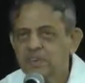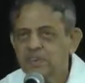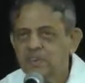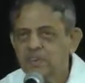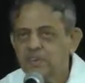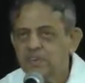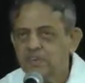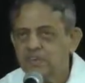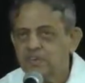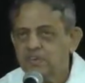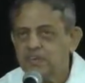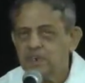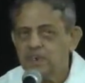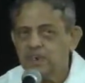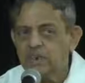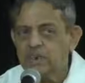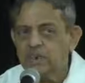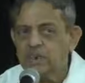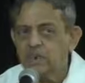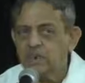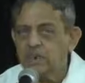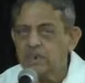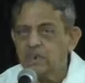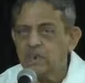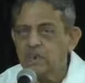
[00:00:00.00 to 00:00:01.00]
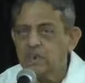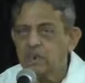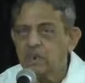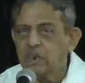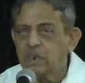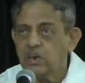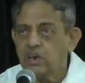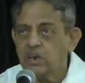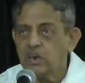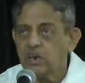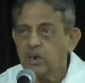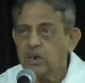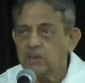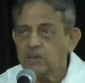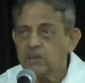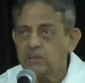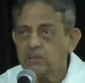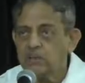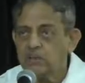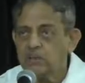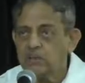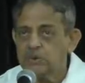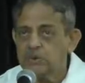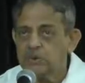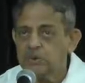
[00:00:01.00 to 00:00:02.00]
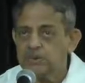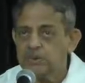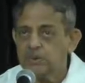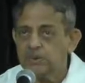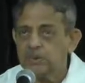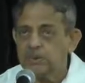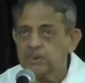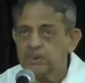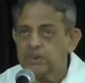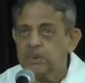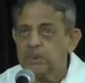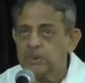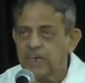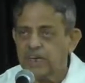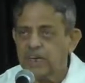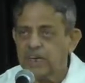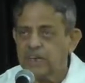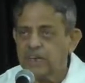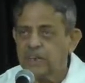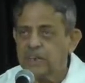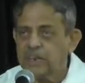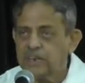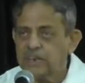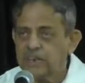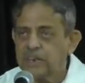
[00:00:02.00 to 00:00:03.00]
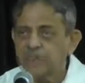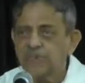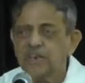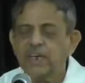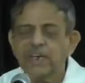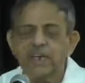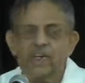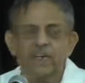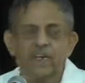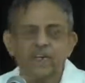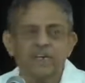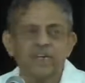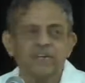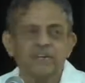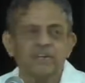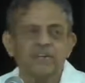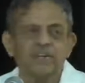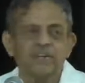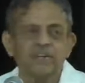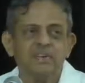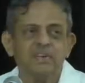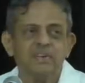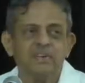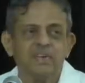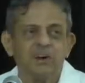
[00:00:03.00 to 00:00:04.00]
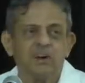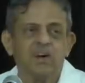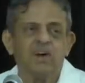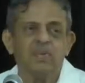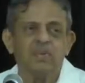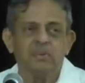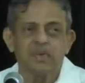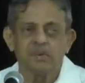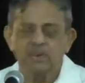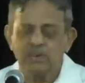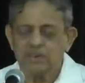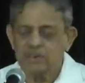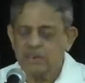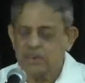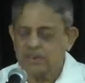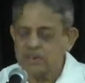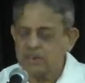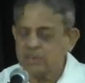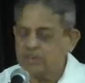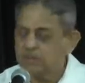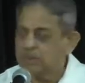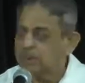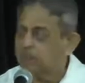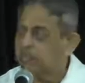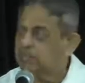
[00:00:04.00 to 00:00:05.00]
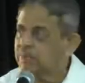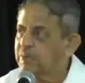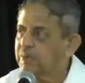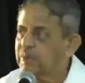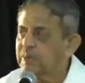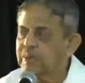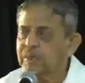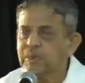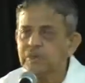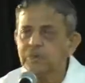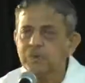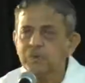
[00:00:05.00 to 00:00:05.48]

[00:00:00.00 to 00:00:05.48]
Convert the gross emotions of desire, giri, kama, has to be converted